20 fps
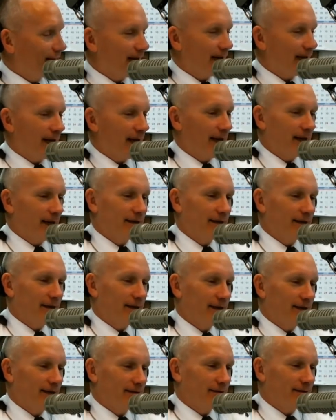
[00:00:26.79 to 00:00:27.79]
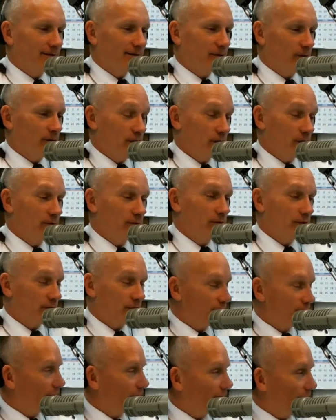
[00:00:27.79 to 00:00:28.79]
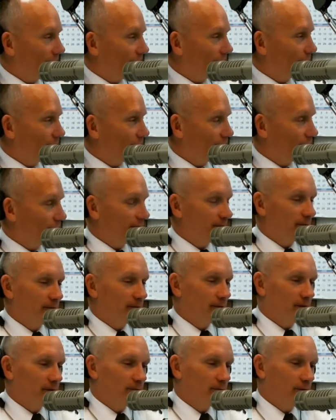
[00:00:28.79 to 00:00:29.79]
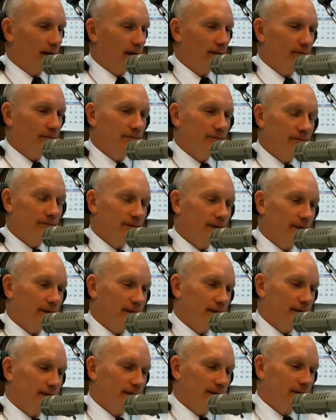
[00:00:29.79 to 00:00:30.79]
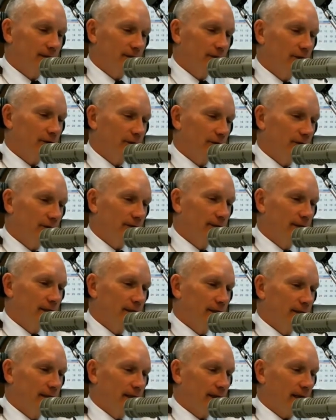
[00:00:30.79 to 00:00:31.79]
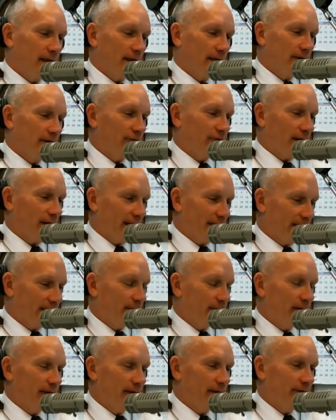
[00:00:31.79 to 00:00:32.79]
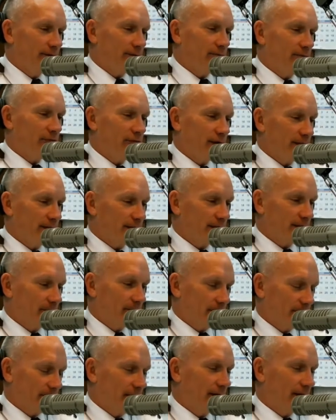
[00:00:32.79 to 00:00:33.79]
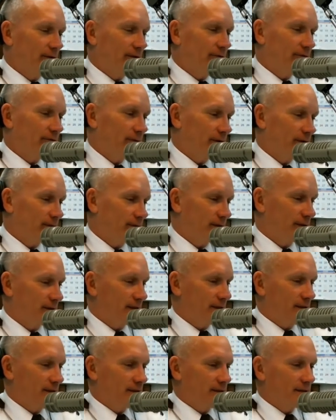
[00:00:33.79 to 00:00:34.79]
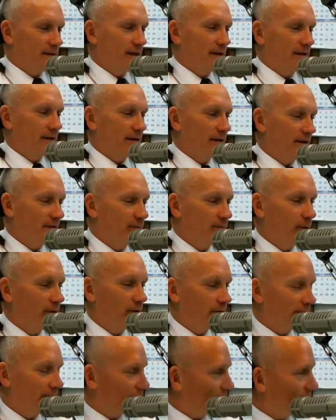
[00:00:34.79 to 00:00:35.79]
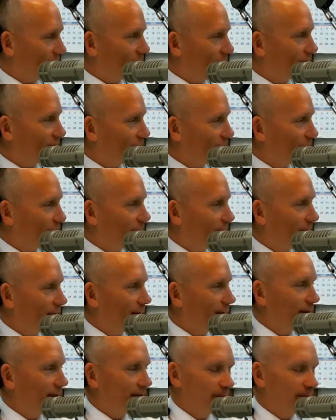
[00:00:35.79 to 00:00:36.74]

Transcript: And so this was Thursday night when the Brom incident occurred. And Friday, we had some friends coming down from the Twin Cities to take care of both our kids for the weekend.